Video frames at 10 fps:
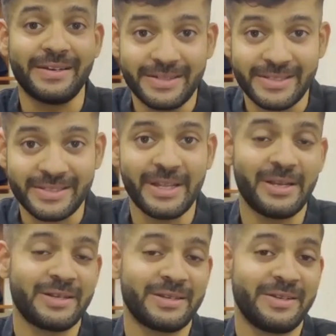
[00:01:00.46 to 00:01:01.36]
still
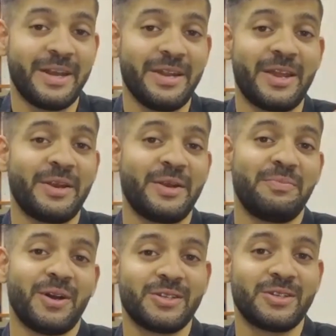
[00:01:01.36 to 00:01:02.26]
dedicated
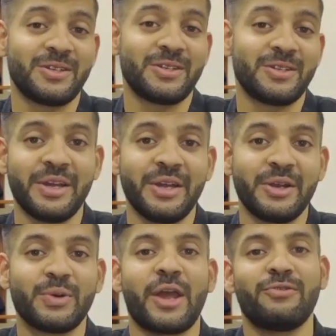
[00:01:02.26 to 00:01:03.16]
Piastri
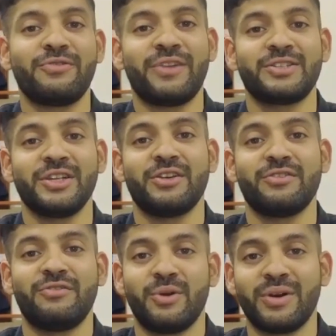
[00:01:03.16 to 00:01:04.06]
to kind of testing the
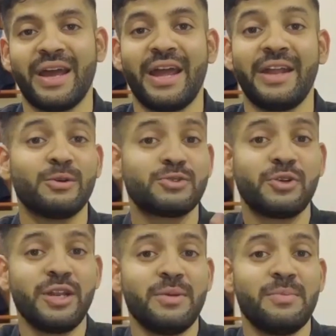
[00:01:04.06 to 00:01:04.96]
floor. And it was
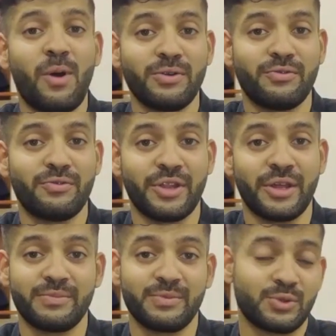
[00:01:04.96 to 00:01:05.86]
really important for
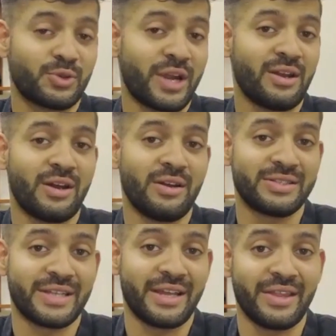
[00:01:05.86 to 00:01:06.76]
them to try and
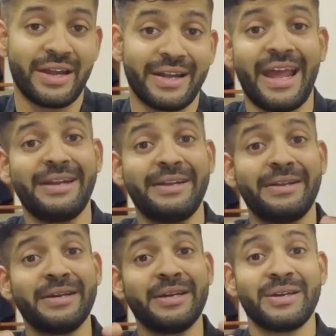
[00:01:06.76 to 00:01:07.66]
understand that.
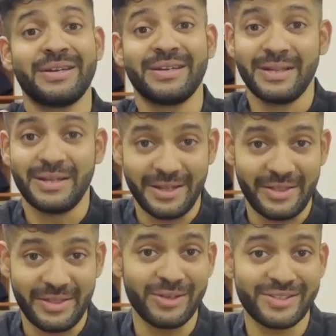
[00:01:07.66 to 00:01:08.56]
And
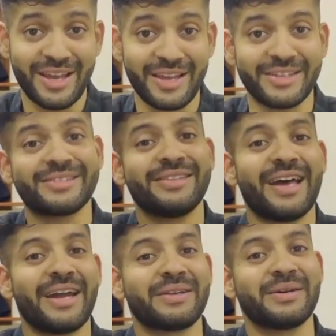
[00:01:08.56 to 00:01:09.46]
there were signs
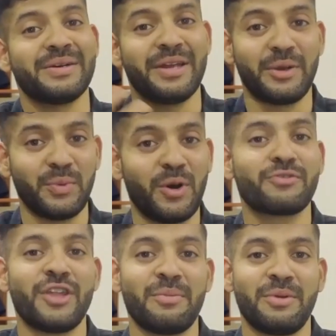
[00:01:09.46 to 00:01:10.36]
that it worked
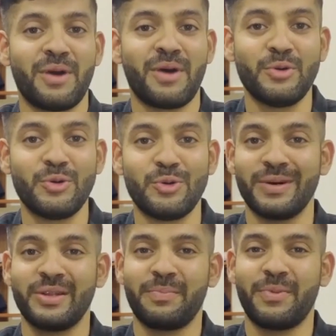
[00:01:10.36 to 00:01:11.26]
for them in Baku,
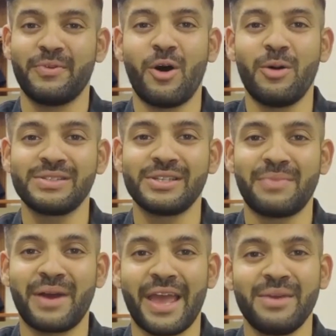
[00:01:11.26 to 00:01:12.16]
but the performance in
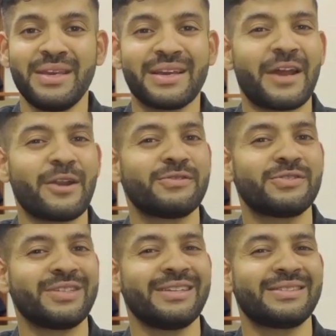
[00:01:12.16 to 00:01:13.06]
Miami kind of
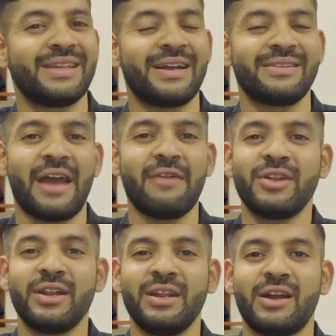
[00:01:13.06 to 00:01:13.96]
states that they haven't
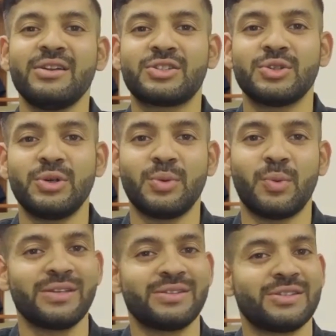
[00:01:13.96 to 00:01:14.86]
really understood
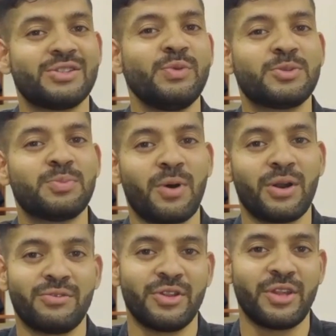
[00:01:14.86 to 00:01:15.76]
what is the sweet
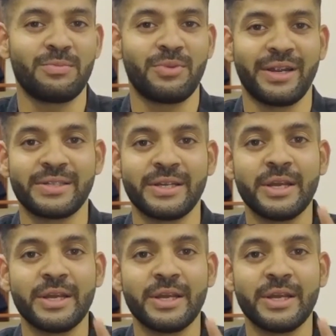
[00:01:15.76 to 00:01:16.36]
spot for the upgrades.